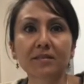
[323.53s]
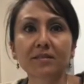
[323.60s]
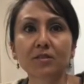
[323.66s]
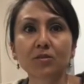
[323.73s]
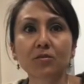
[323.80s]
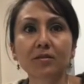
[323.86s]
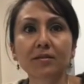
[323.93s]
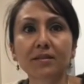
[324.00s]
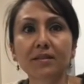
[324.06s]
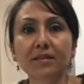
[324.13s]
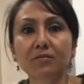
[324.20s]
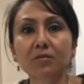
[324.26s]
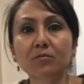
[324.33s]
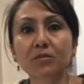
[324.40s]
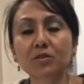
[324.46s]
So I think
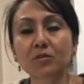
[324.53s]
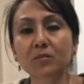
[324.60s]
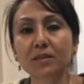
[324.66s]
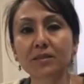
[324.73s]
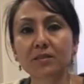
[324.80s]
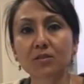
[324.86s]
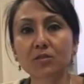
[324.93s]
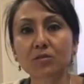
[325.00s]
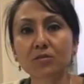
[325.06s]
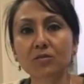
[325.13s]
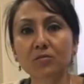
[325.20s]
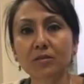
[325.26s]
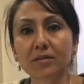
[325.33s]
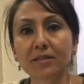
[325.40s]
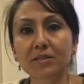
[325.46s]
everyone should be
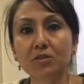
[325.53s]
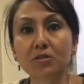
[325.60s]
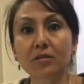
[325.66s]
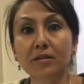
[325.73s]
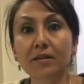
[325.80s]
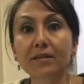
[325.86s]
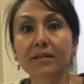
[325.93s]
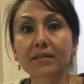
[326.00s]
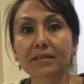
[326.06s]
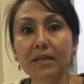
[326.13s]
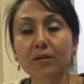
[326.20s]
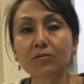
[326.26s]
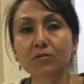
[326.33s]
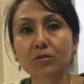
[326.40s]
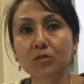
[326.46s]
concerned when they start cutting
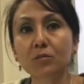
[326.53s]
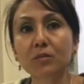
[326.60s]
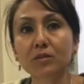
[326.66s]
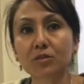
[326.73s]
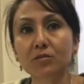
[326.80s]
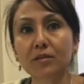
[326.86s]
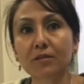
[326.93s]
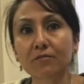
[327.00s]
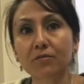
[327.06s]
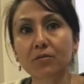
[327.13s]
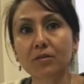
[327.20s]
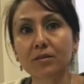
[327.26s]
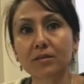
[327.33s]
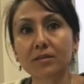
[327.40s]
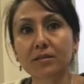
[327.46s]
down too much of that
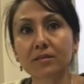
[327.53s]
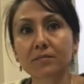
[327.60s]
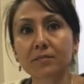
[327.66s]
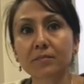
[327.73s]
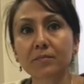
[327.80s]
forest.